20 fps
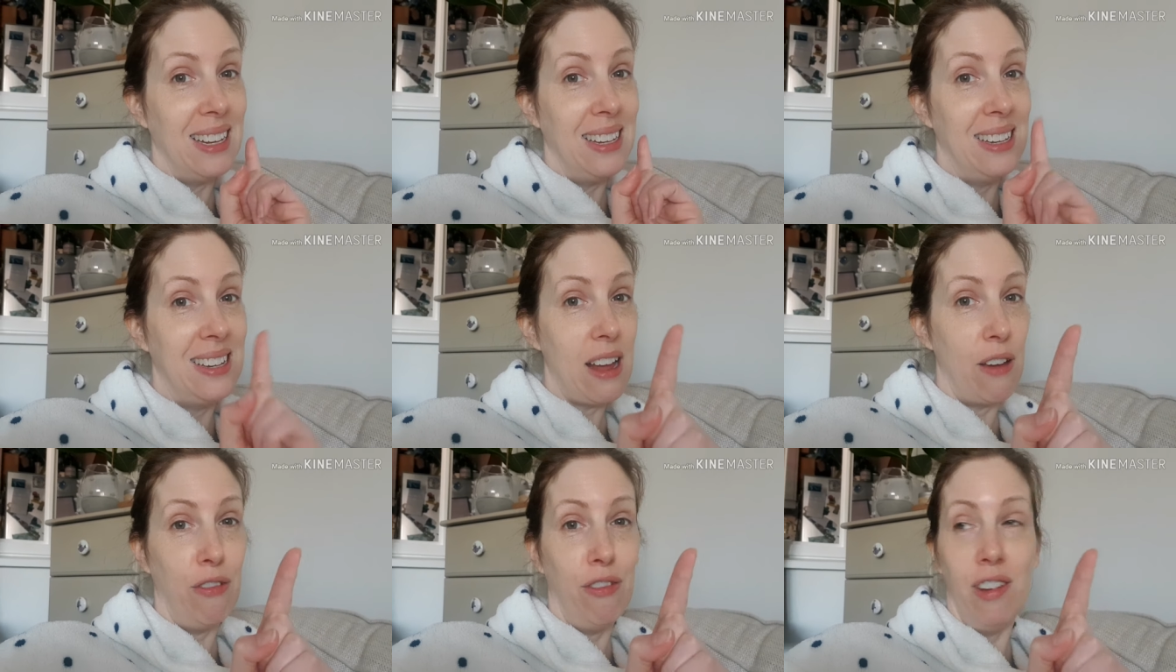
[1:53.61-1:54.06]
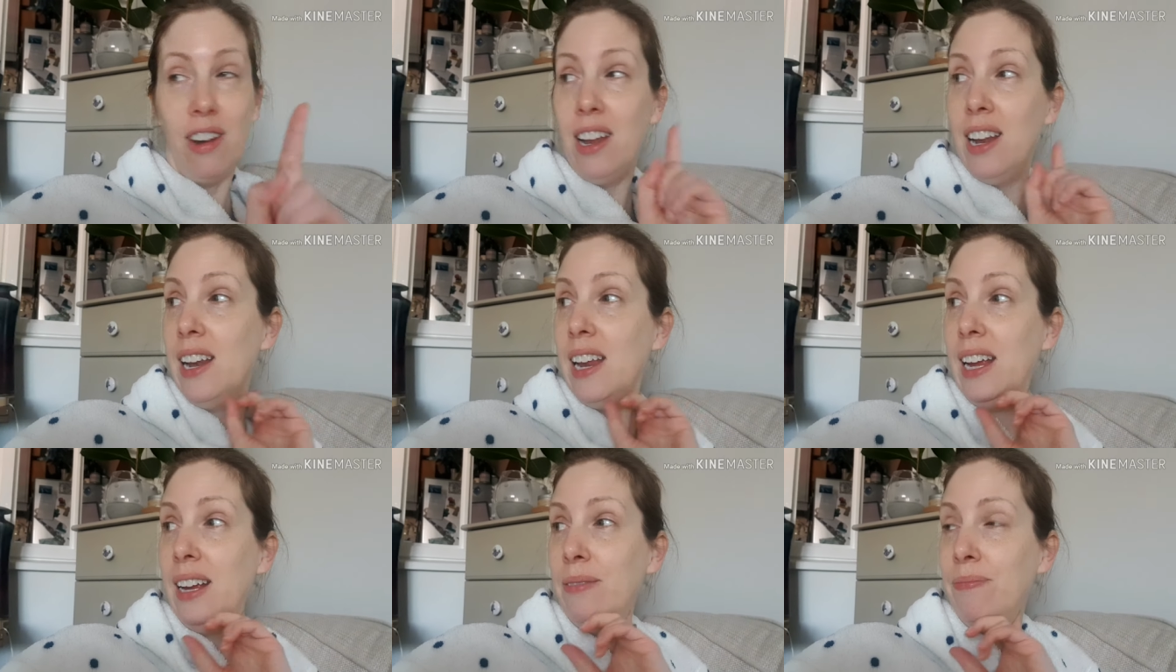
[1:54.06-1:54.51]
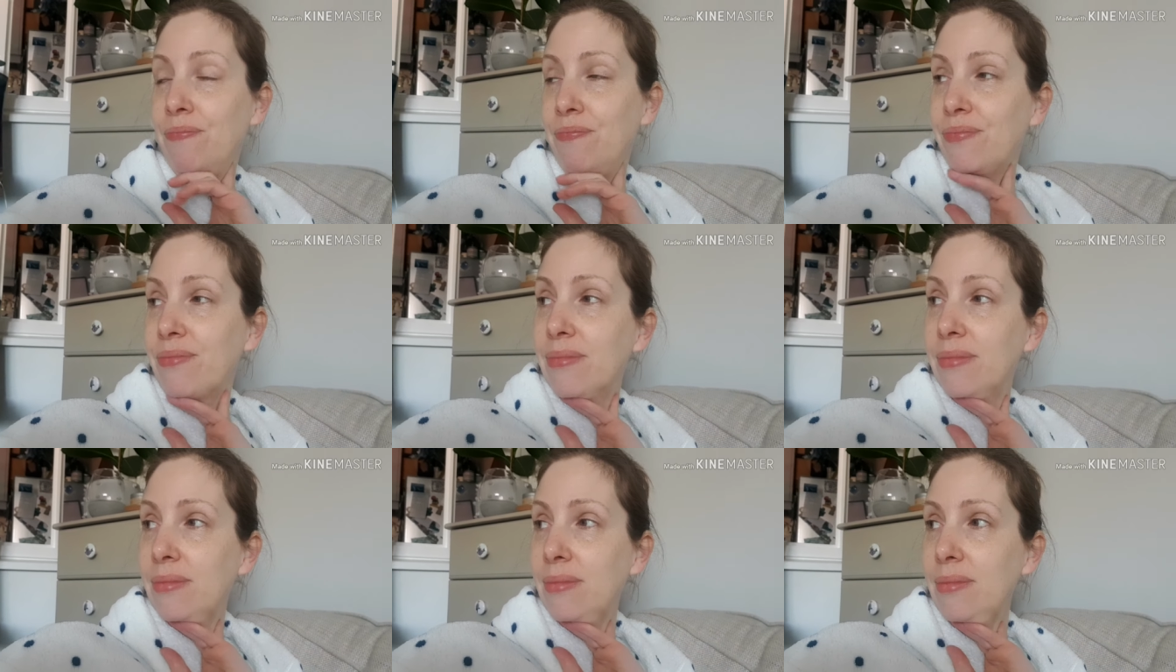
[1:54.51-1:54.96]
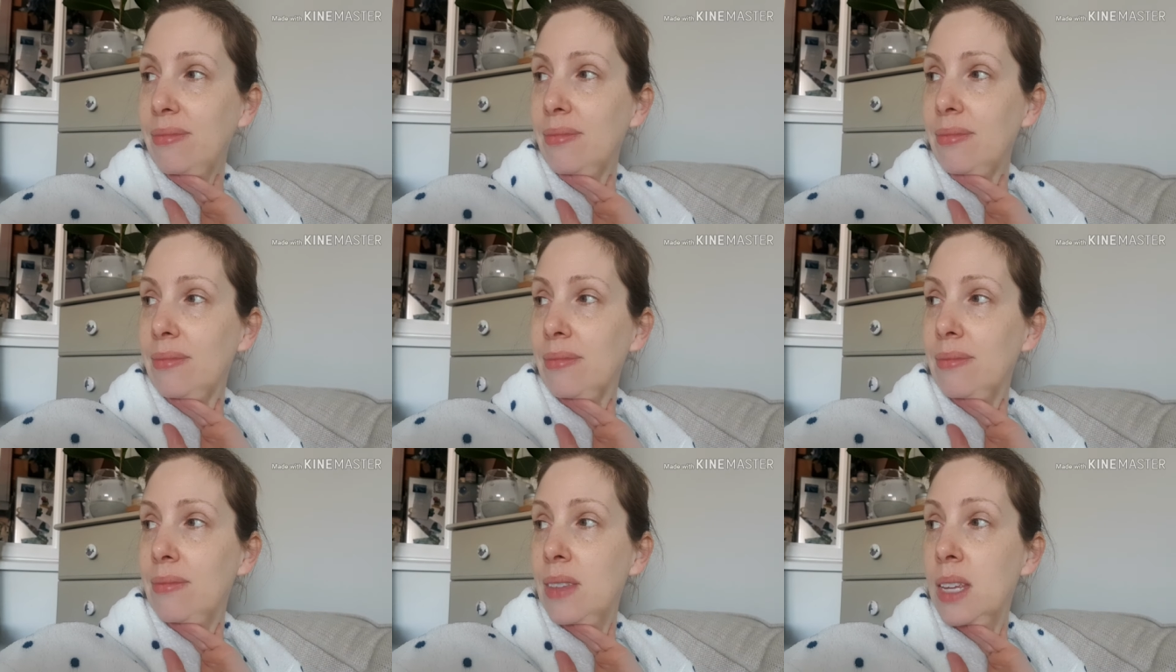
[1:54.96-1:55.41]
definitely.
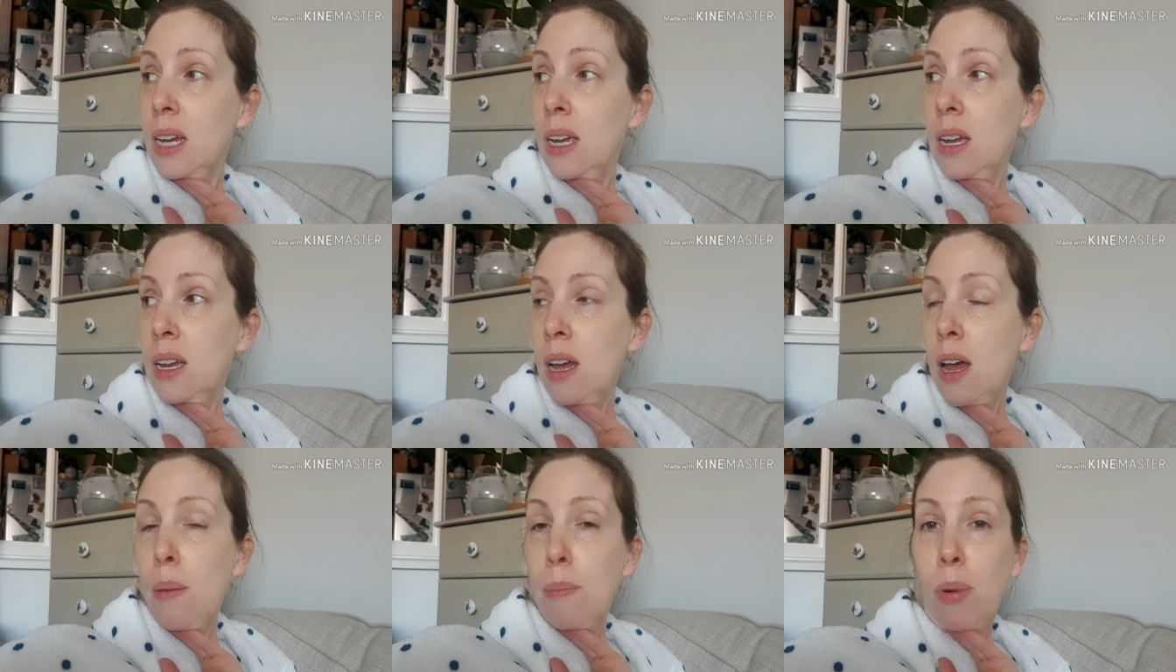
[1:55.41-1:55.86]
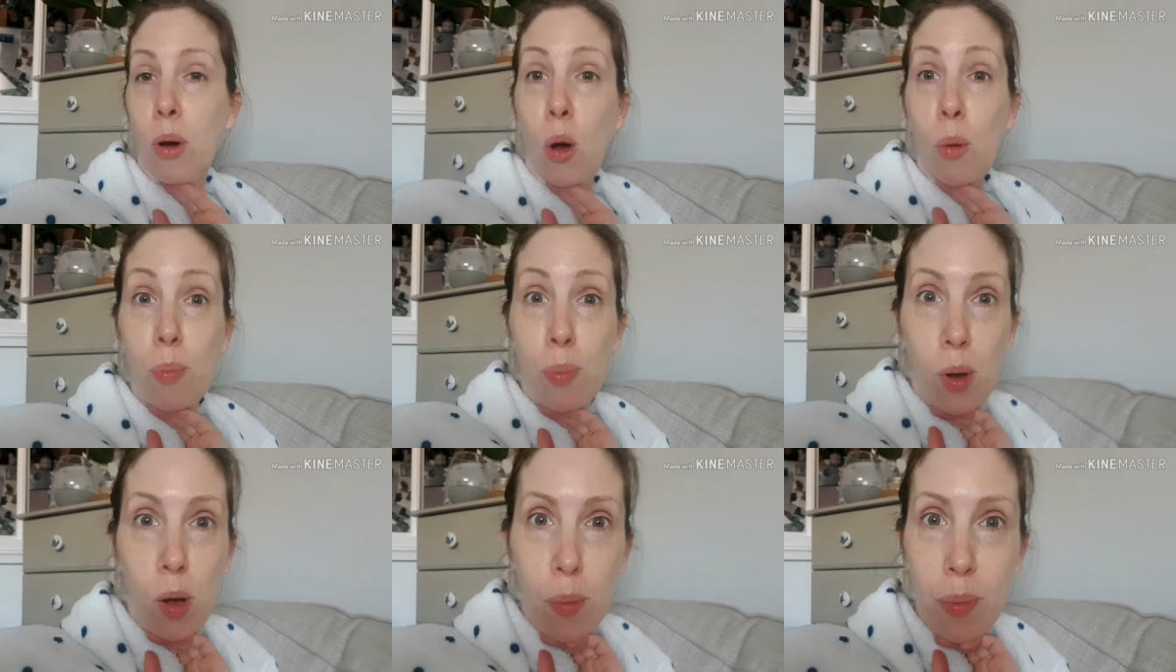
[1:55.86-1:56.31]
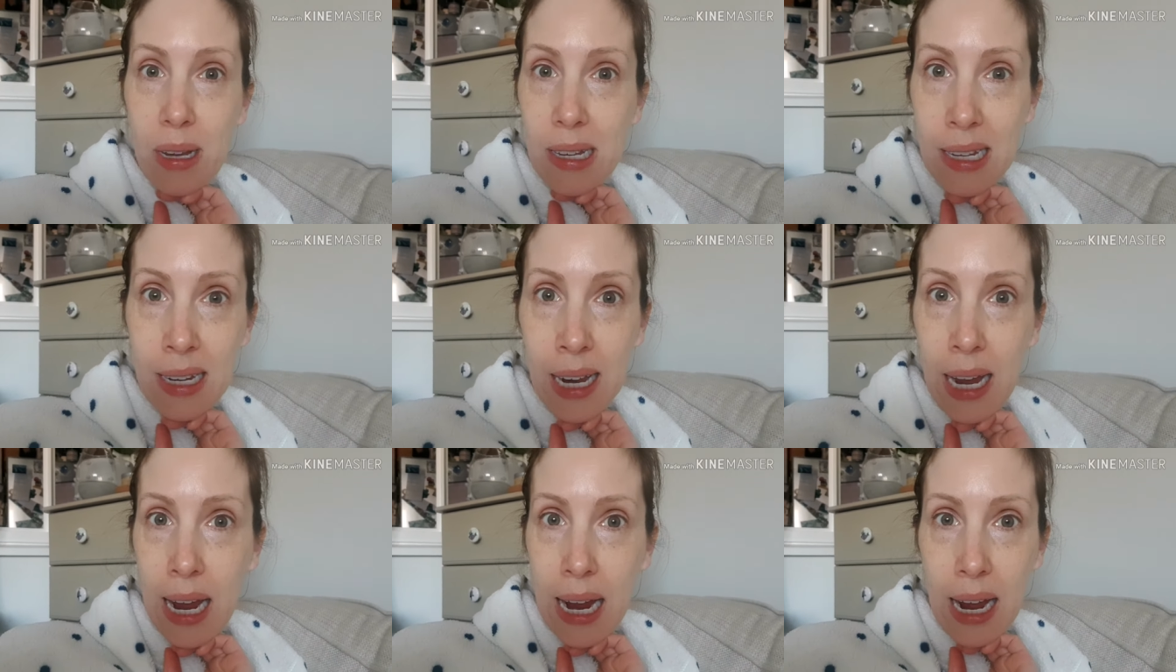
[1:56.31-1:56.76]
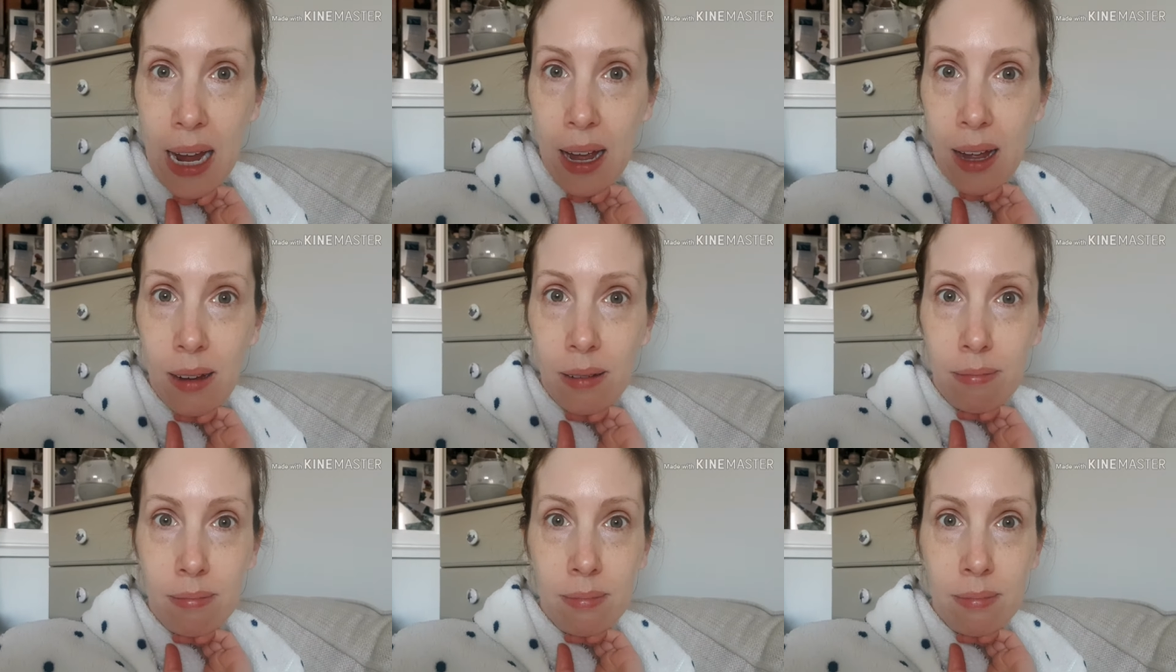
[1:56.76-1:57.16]
Pop Pop isn't here.